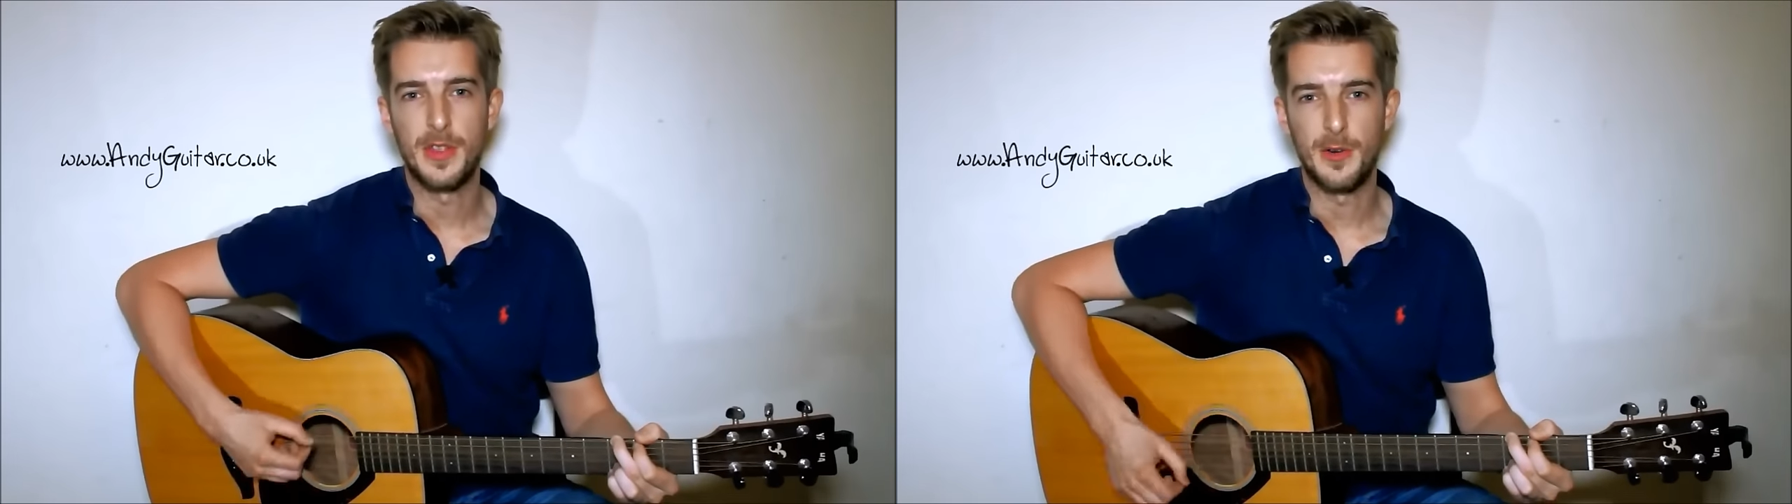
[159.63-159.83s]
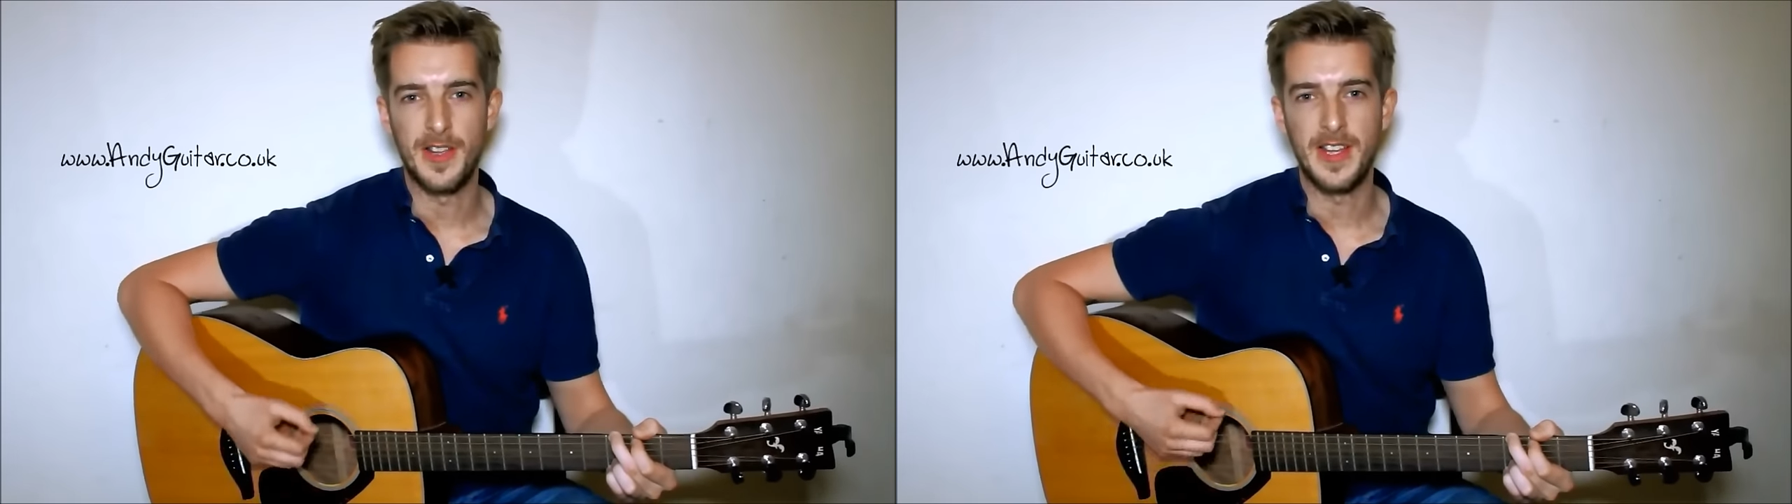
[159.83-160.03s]

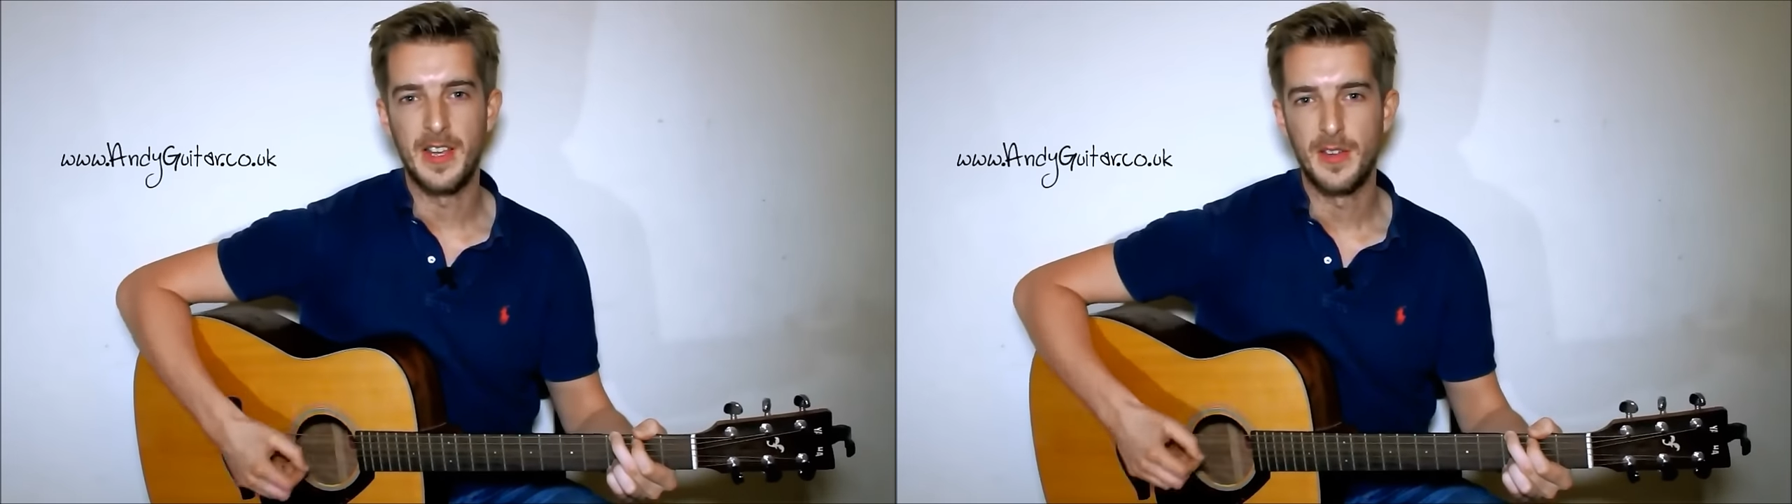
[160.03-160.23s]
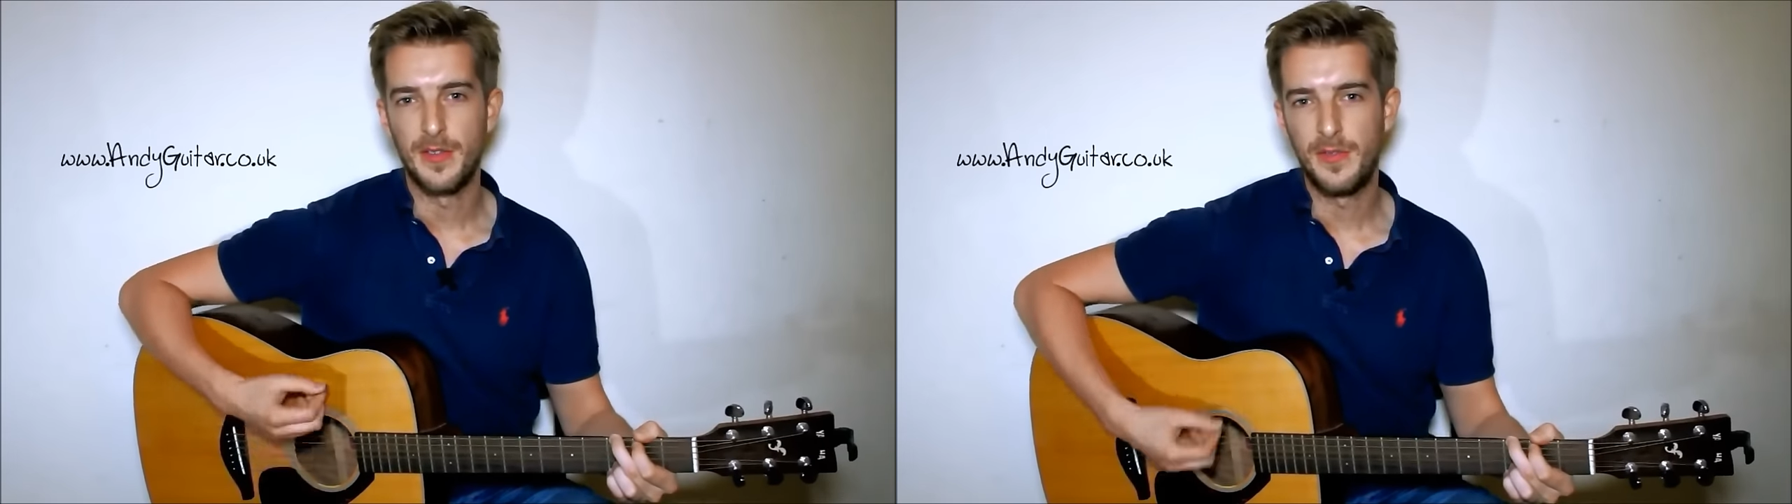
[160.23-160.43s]
three,
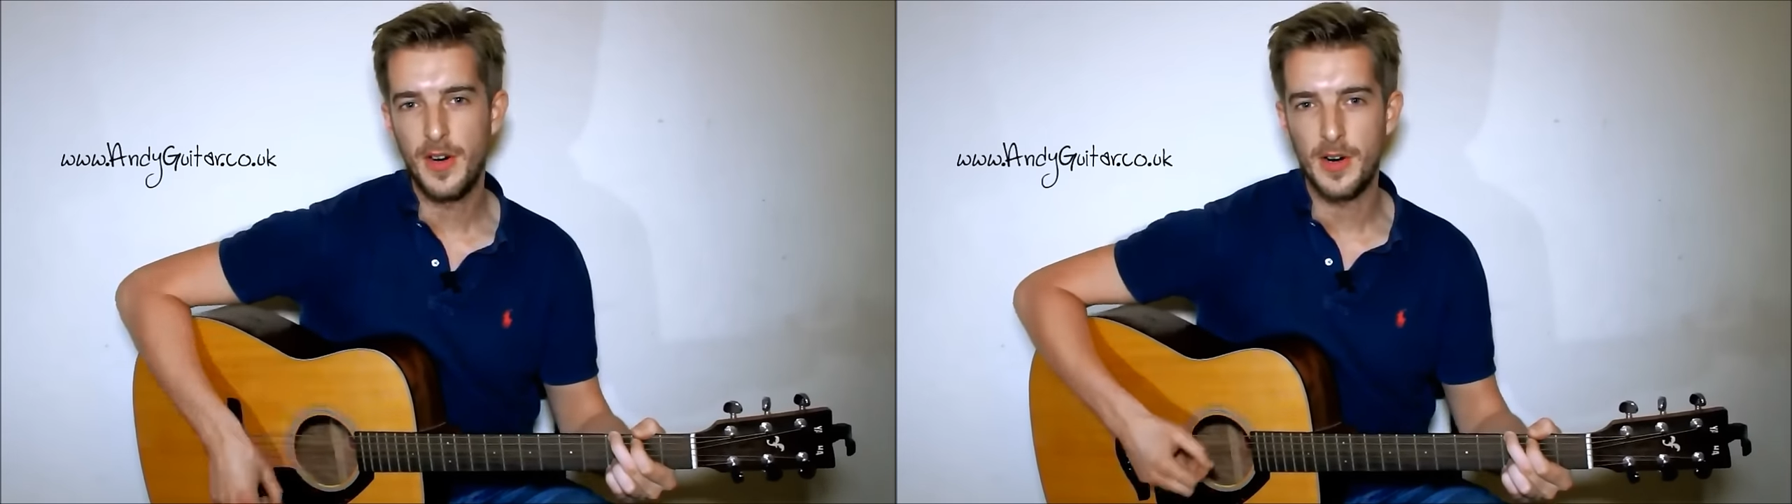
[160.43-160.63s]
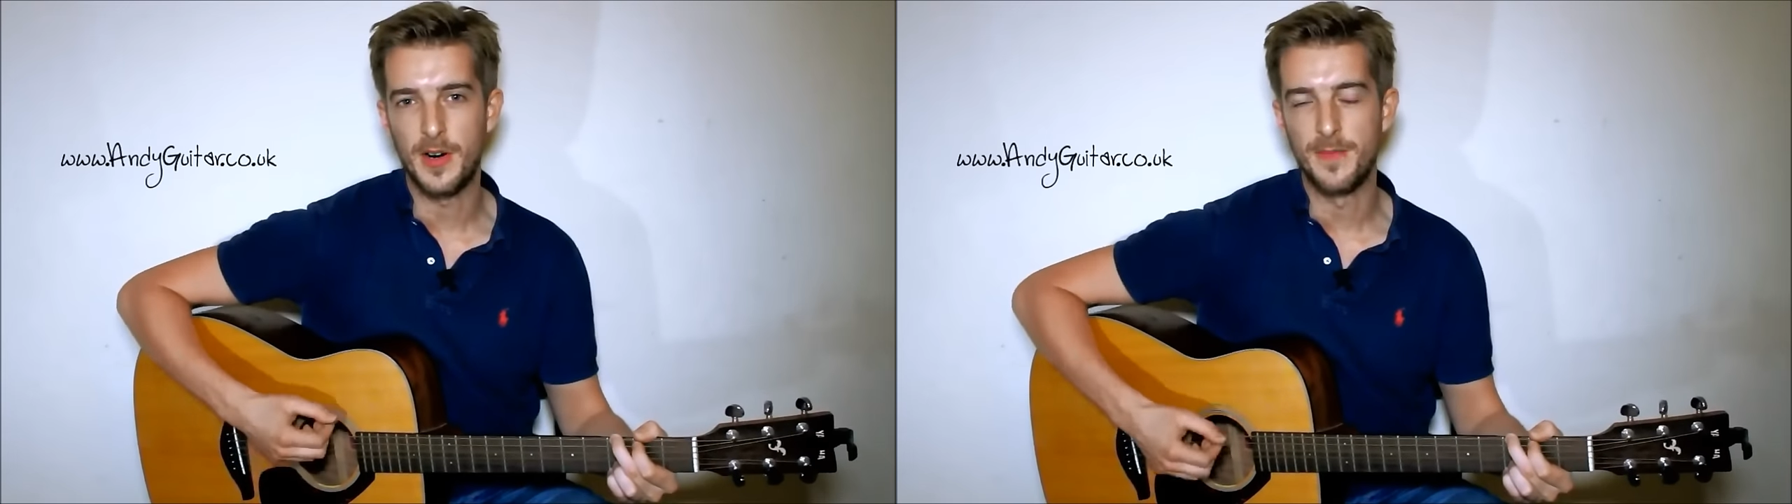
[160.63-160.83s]

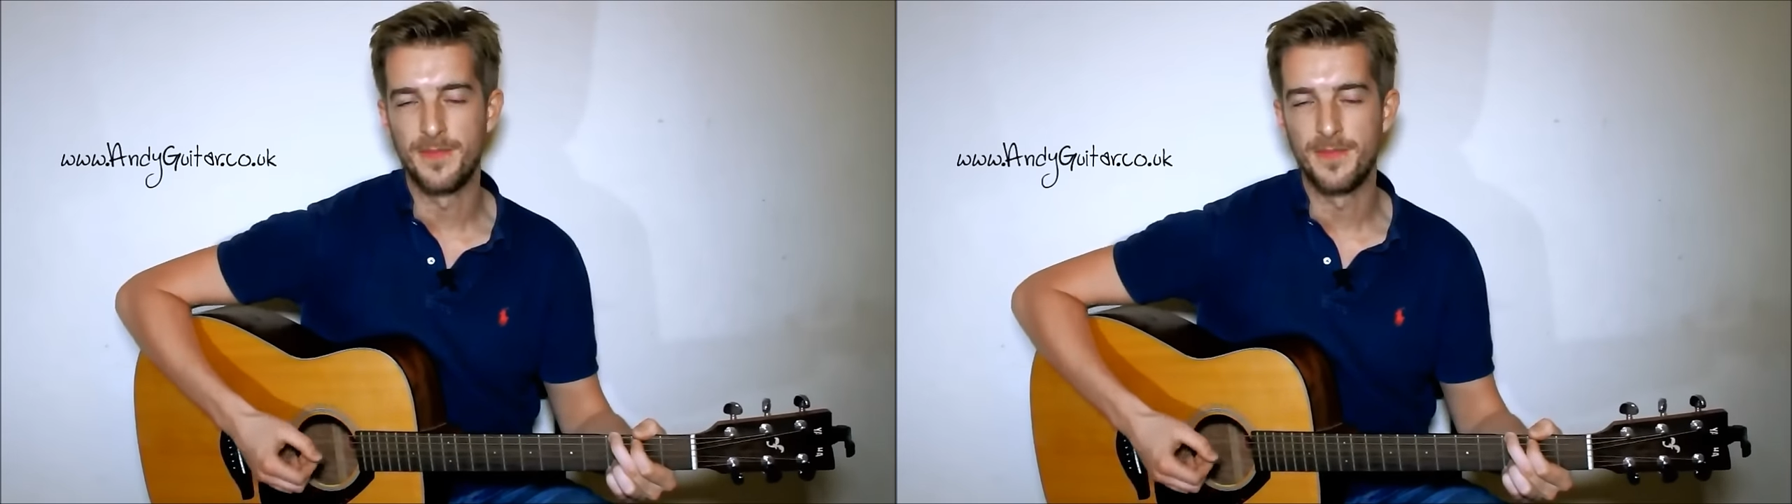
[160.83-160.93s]
four.